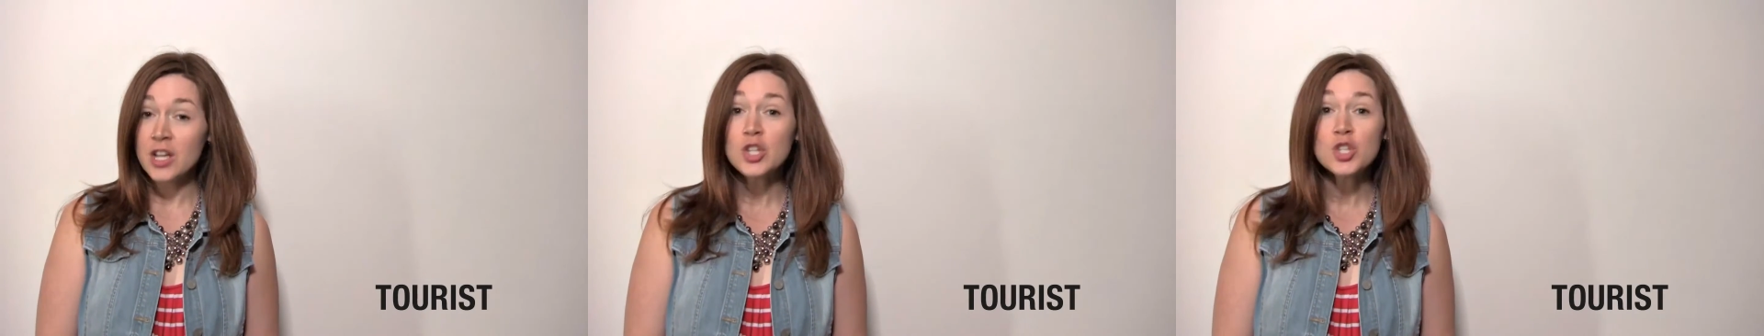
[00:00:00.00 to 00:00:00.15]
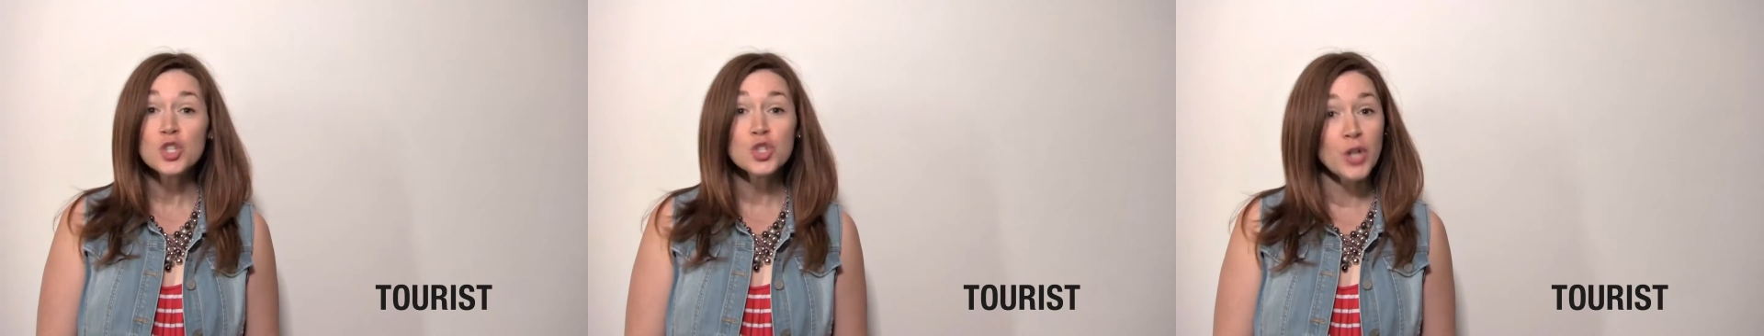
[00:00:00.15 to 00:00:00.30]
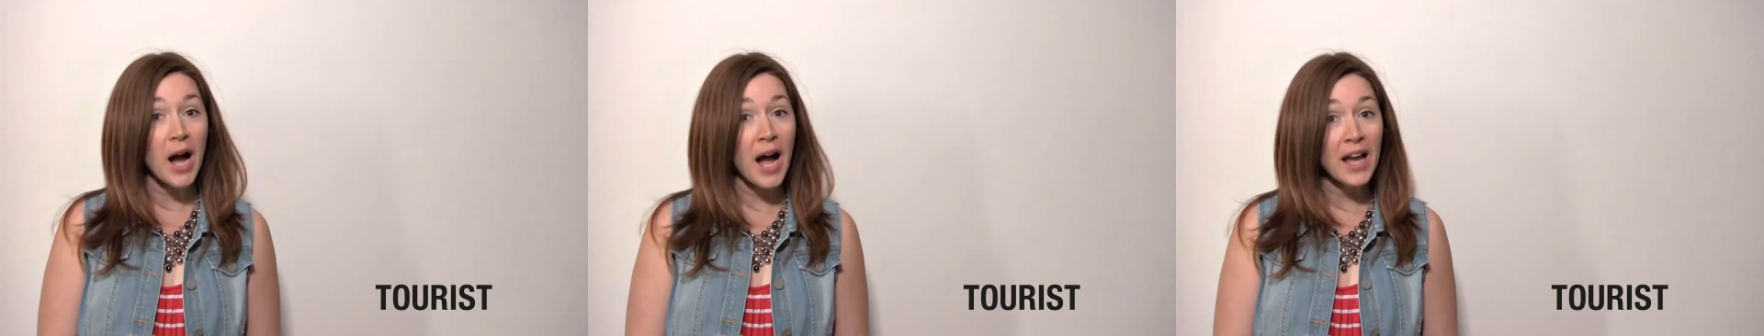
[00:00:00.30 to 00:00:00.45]

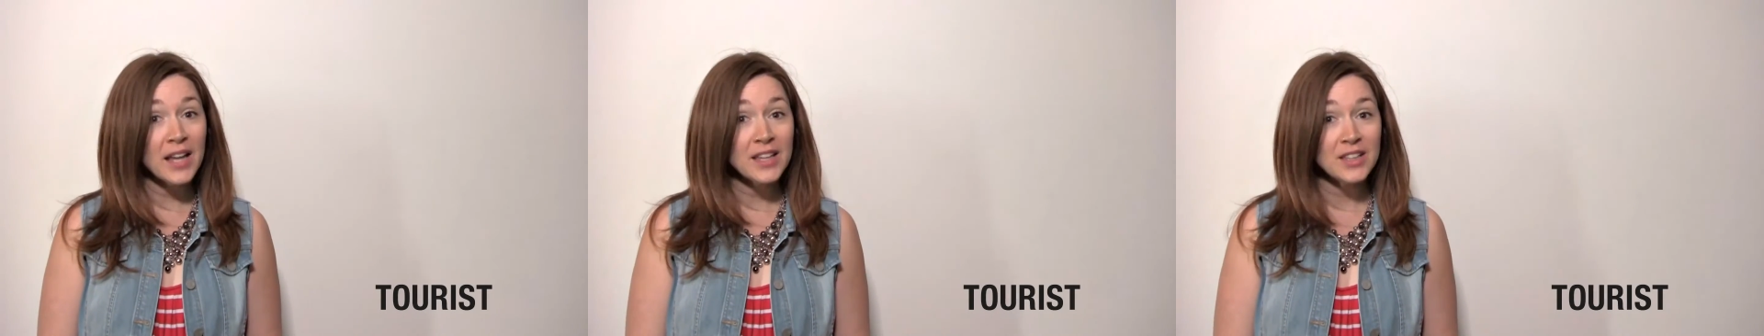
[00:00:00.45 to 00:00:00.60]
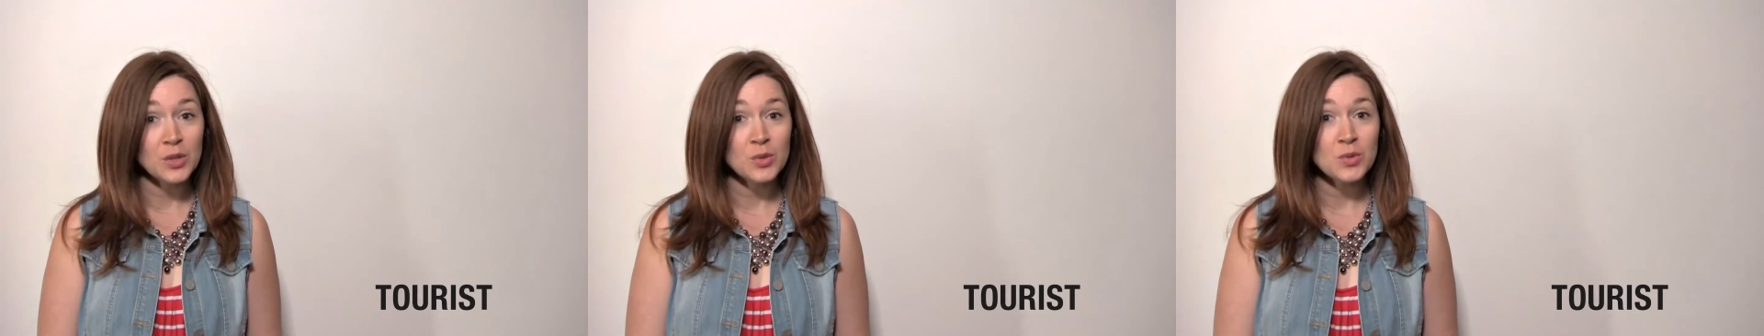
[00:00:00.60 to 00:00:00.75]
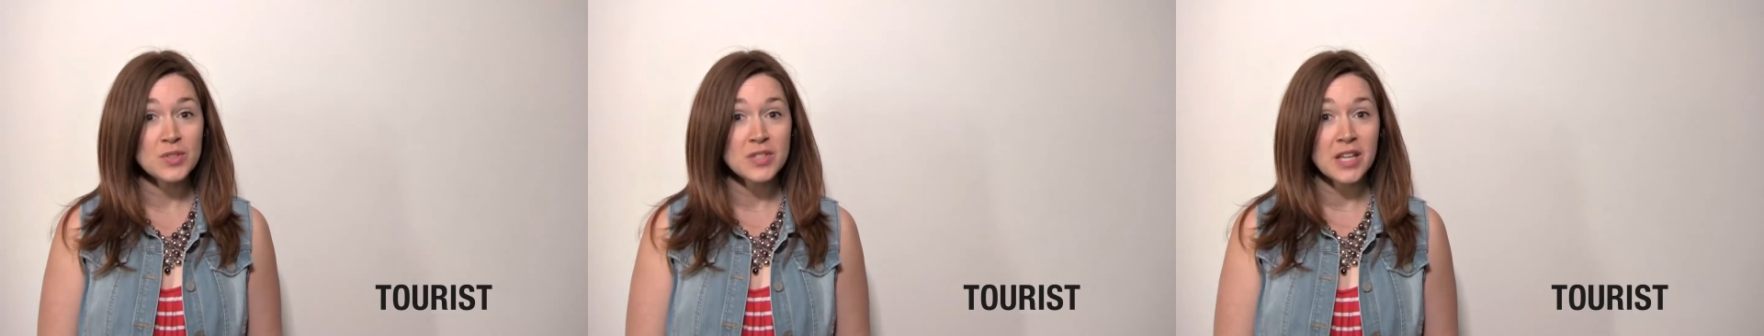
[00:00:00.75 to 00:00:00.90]
try
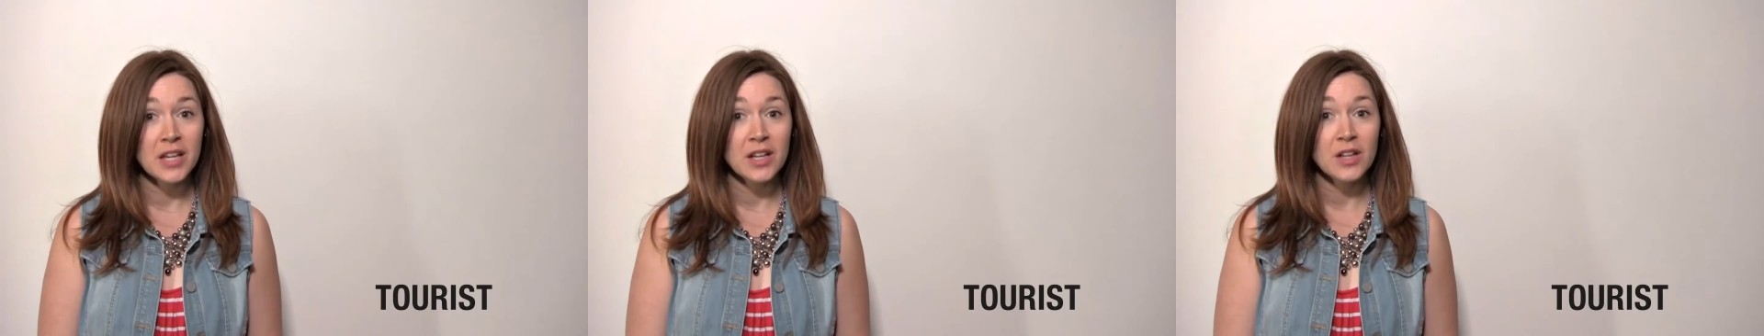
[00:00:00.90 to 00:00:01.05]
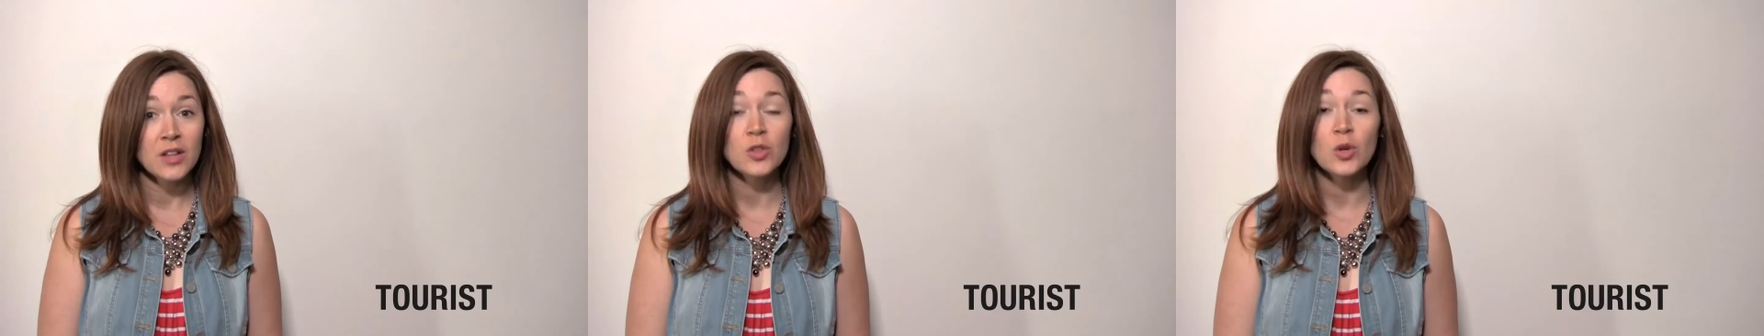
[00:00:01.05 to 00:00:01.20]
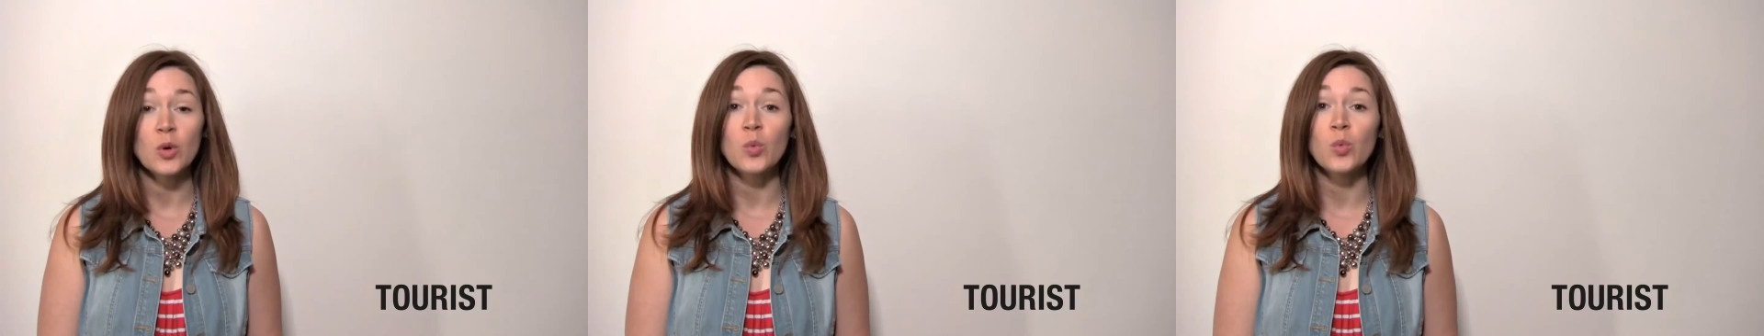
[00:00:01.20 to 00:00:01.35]

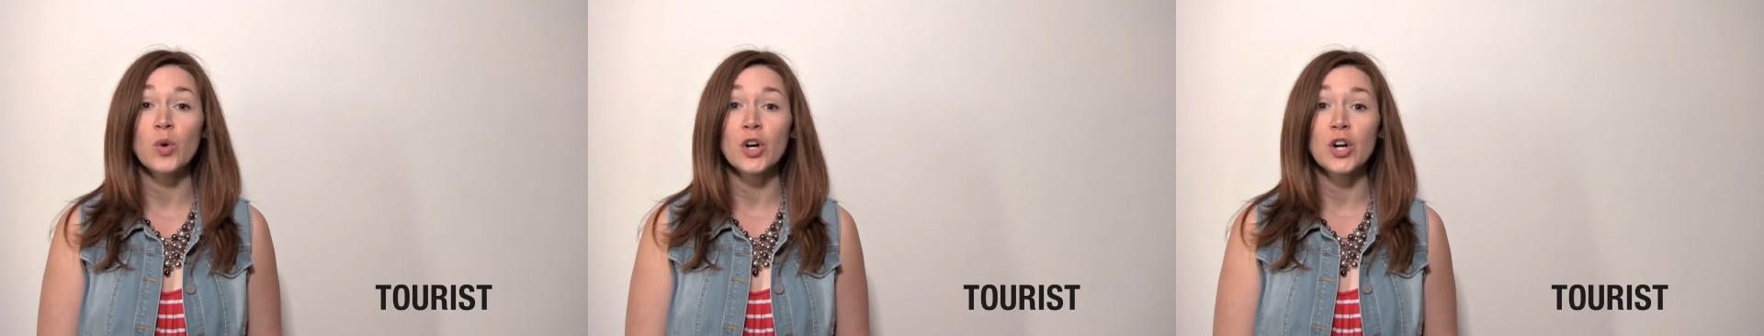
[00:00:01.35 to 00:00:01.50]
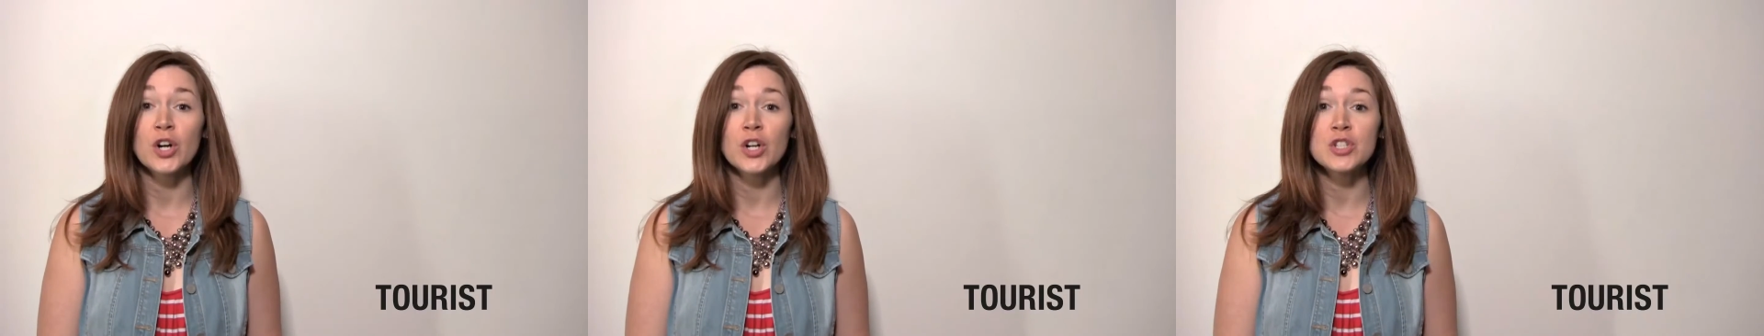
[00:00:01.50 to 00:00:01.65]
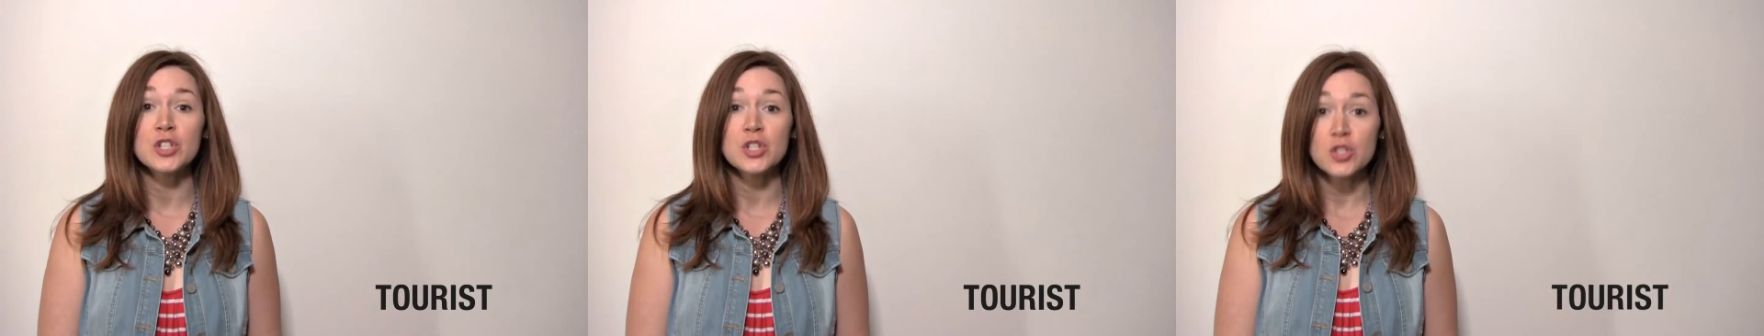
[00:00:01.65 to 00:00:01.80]
using the
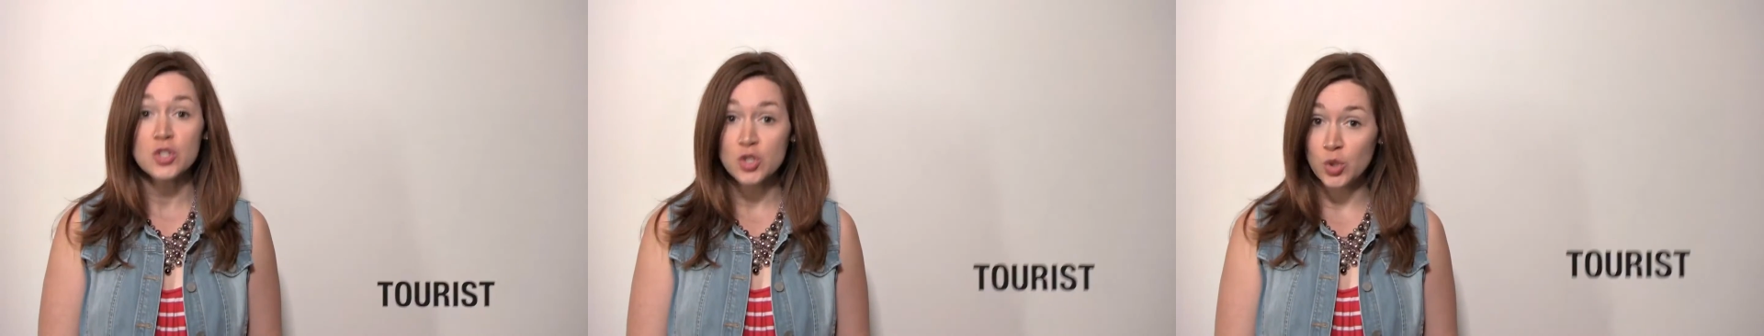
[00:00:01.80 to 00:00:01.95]
word